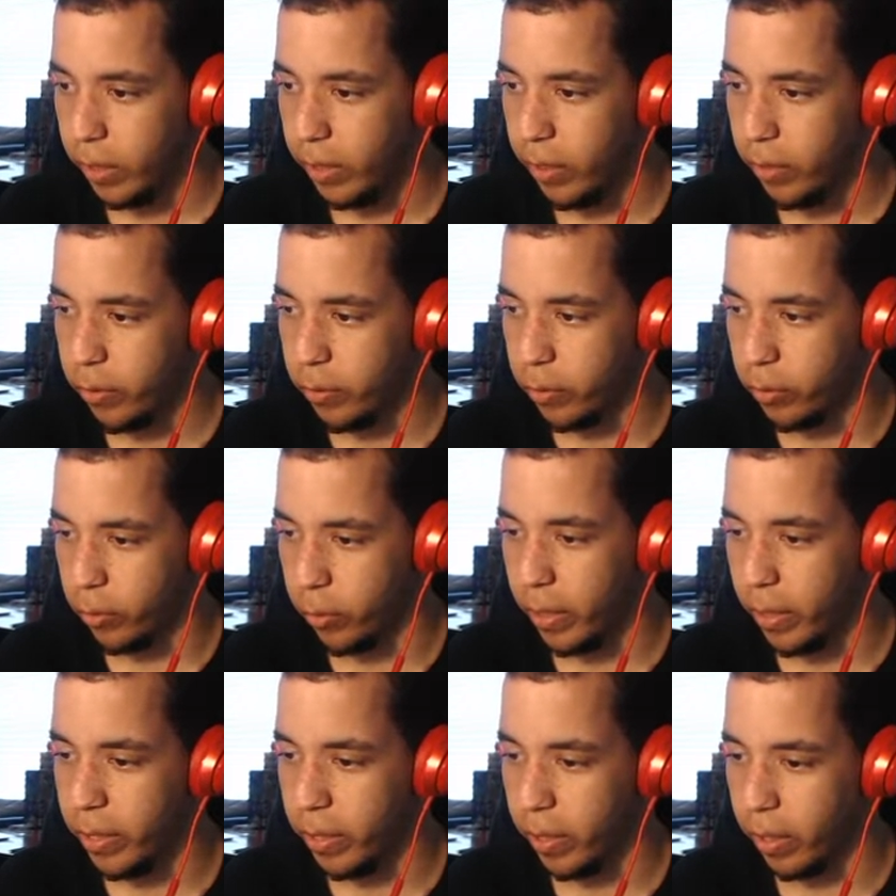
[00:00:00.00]
You used
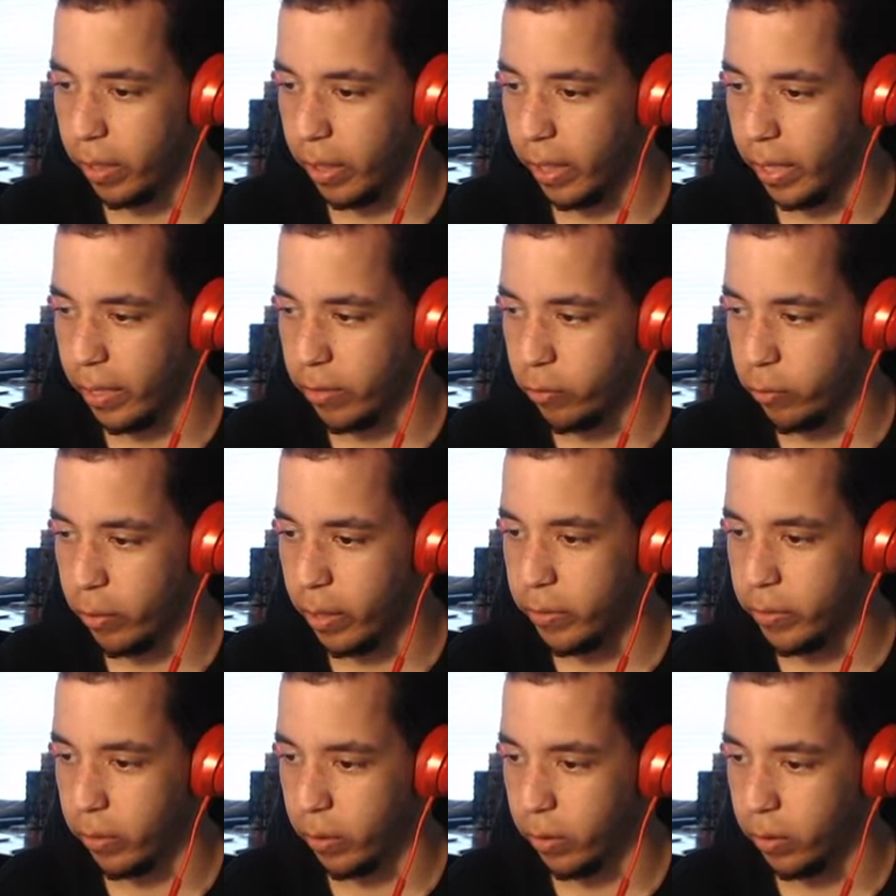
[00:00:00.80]

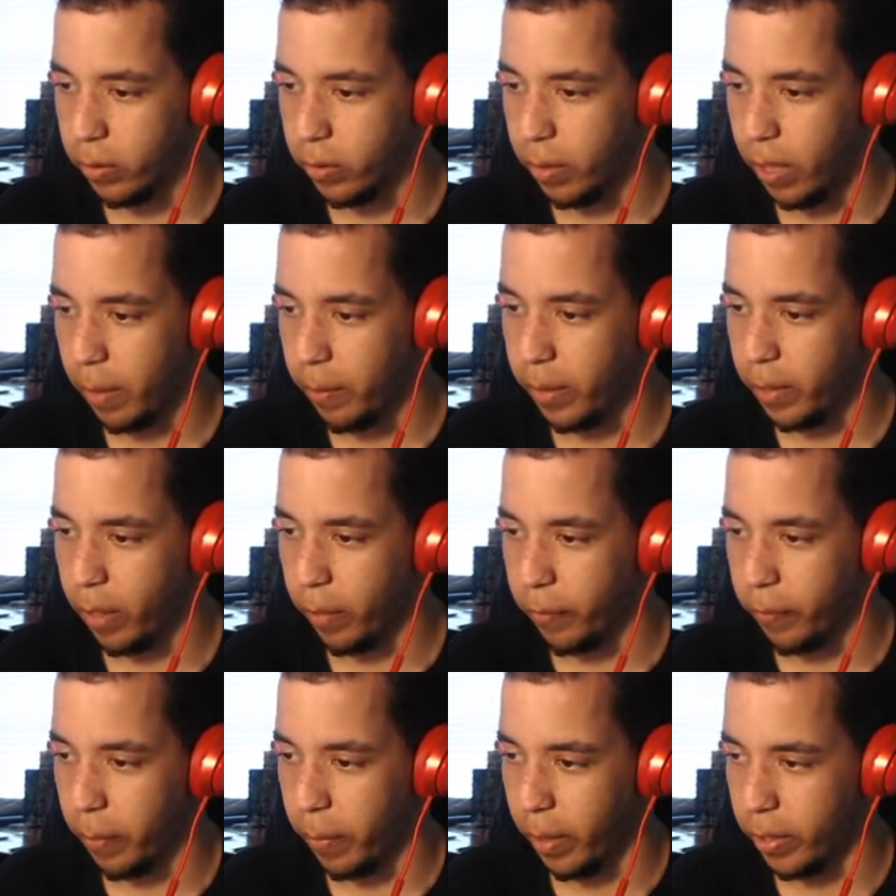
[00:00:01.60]
Drizzle. I'm going to
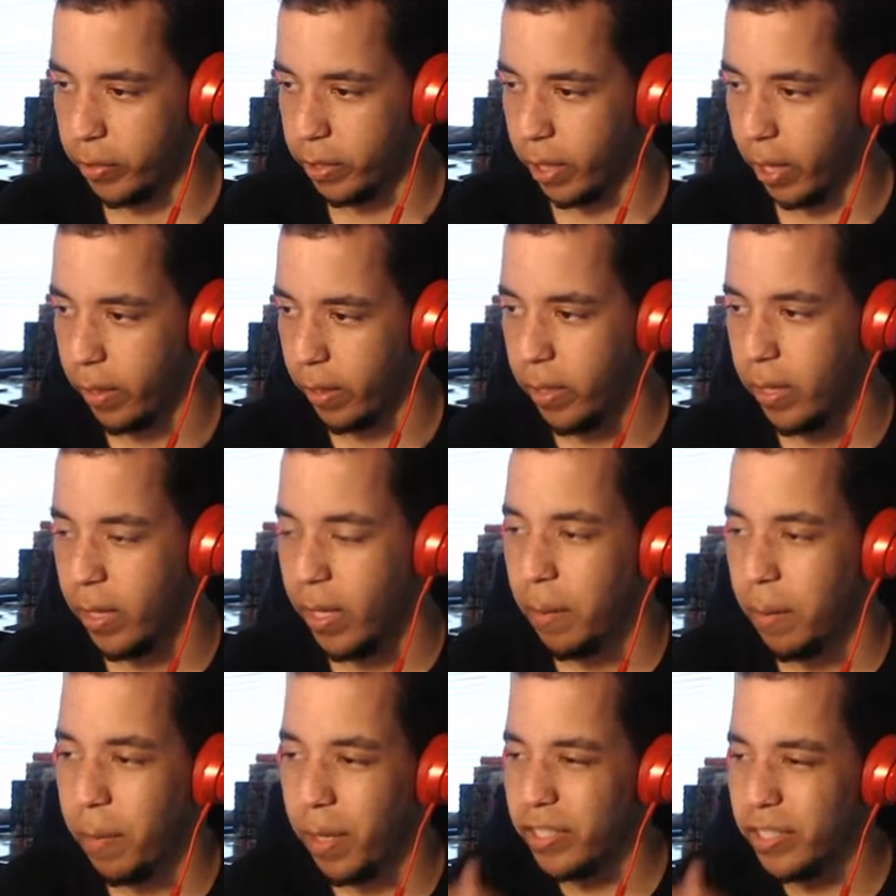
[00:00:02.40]
go for Mudshot.
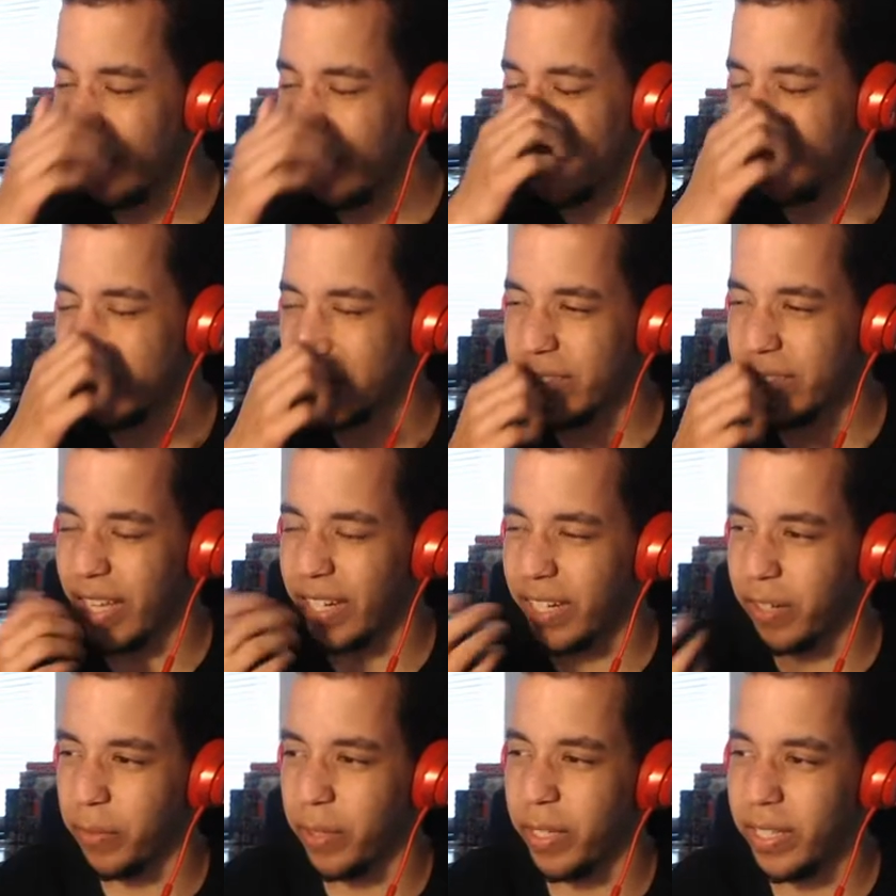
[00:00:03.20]
Mudshot's just
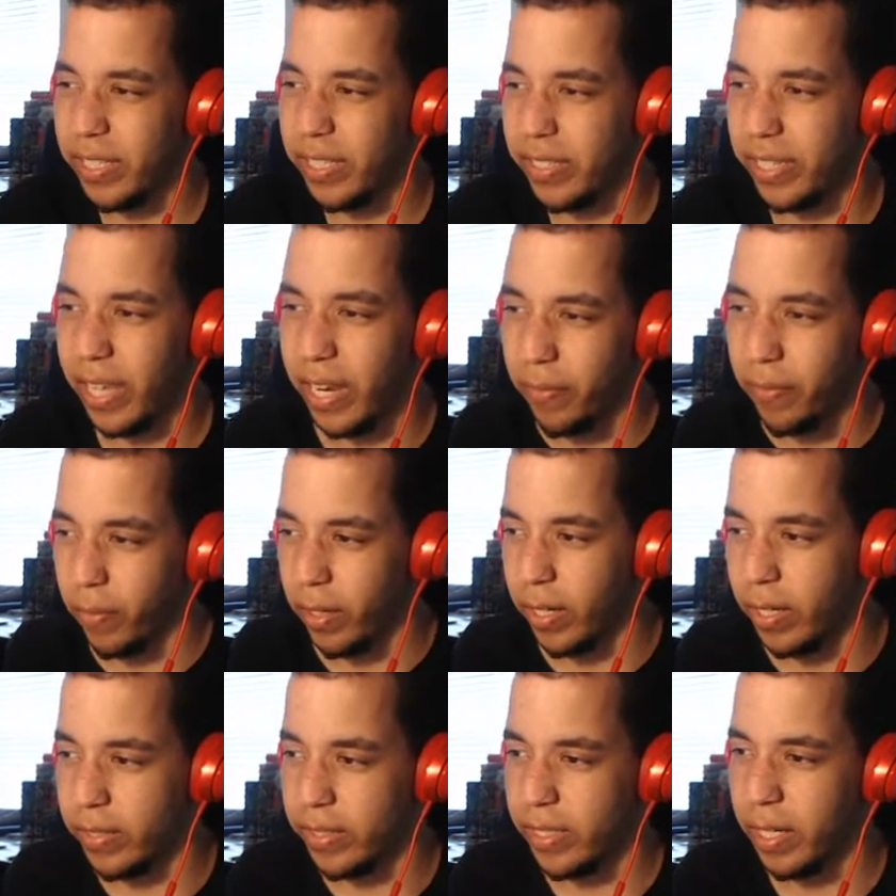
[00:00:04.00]
like a really safe,
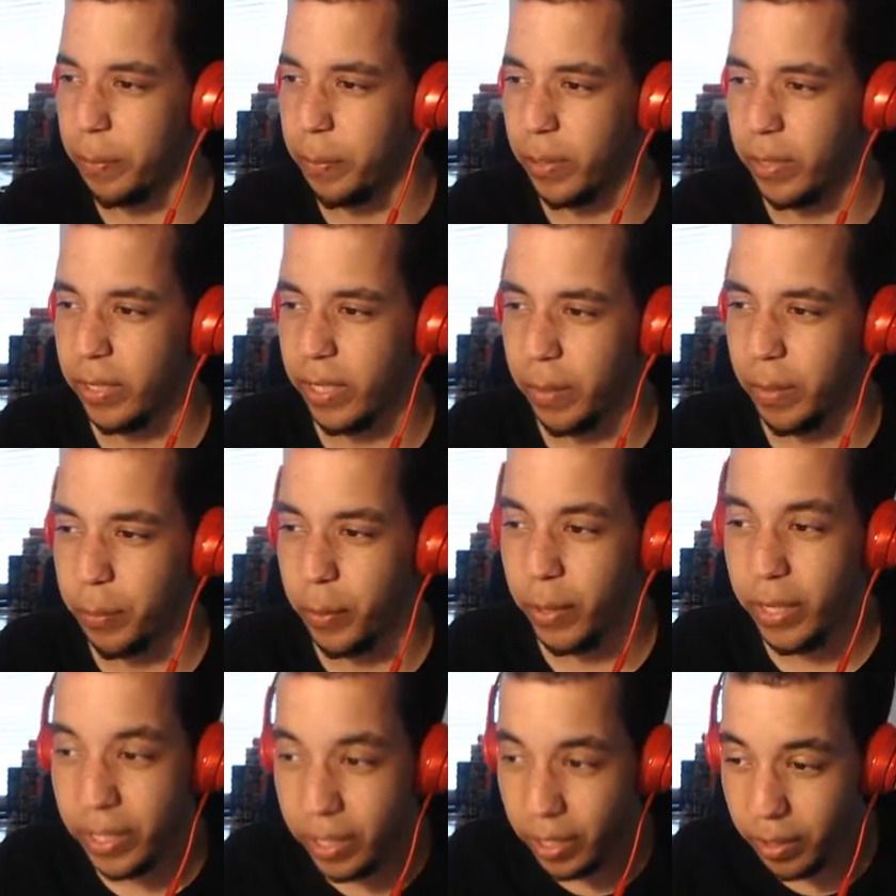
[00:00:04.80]
and it's typically a
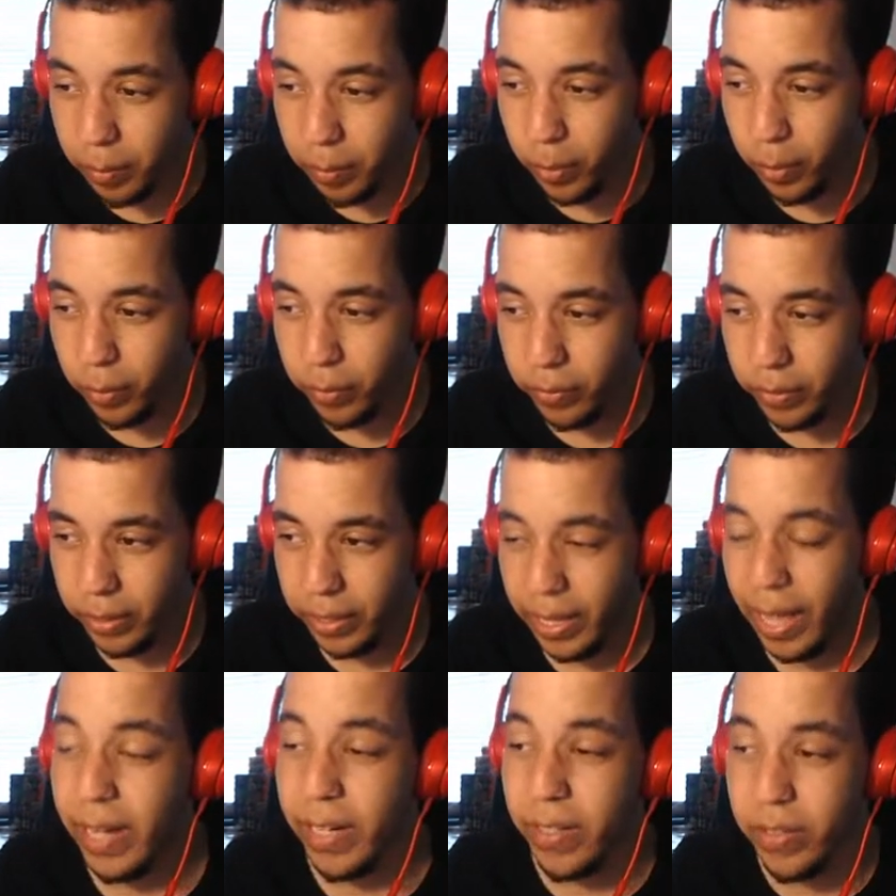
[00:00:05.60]
pretty good move.
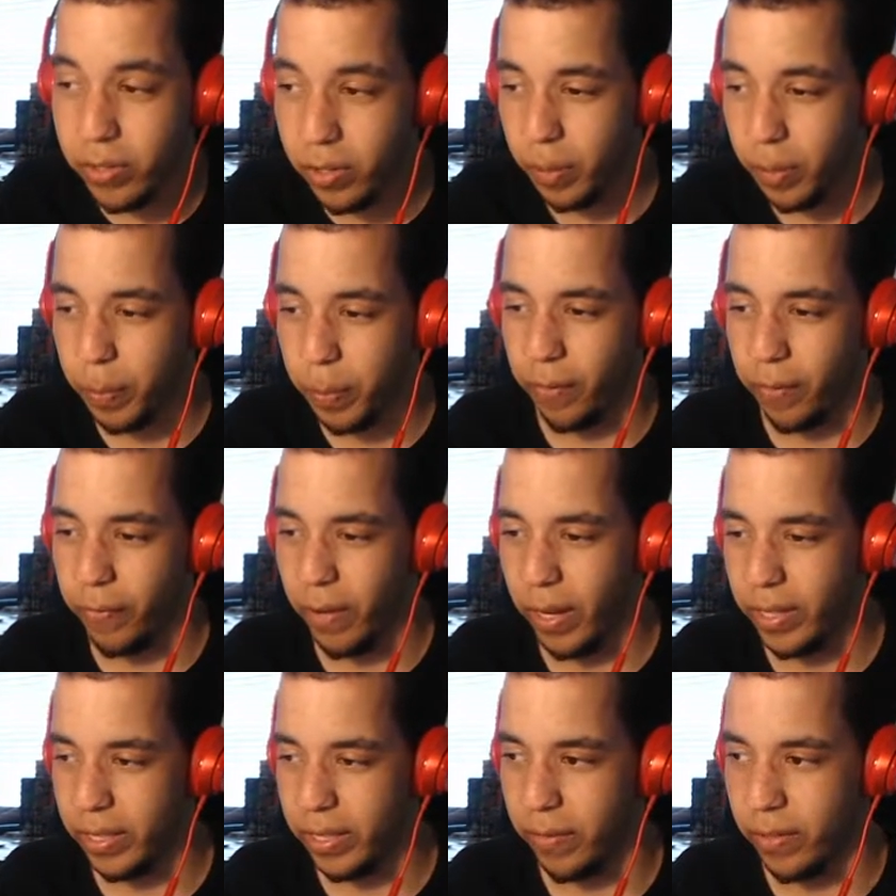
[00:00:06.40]
That is super
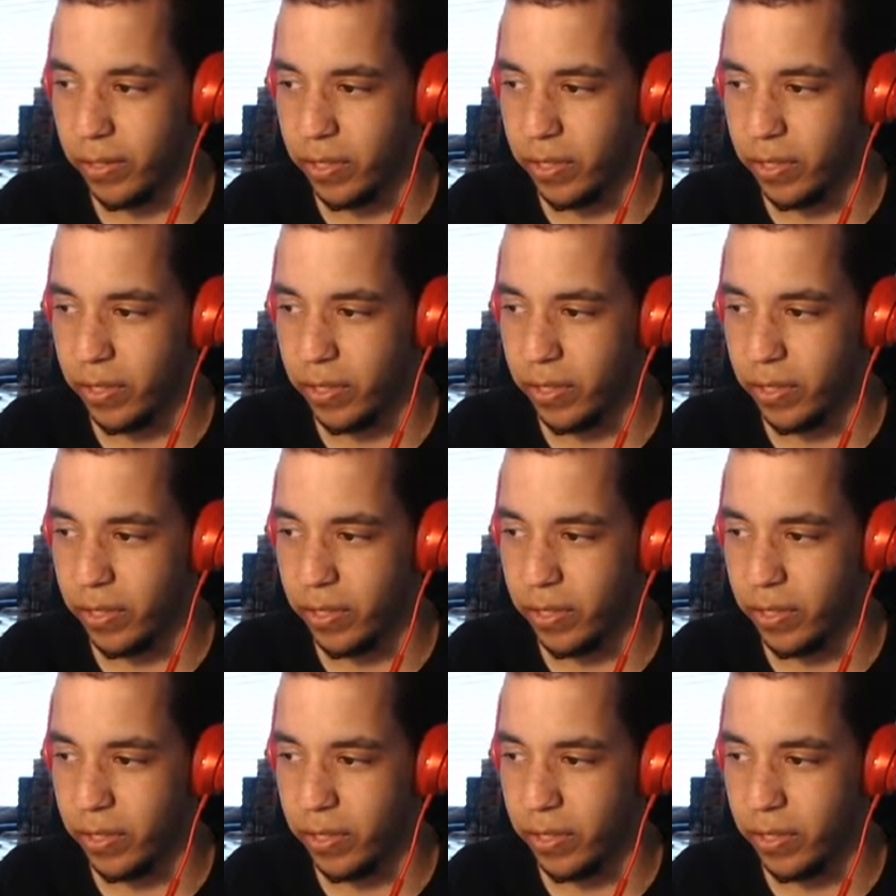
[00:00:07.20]
effective.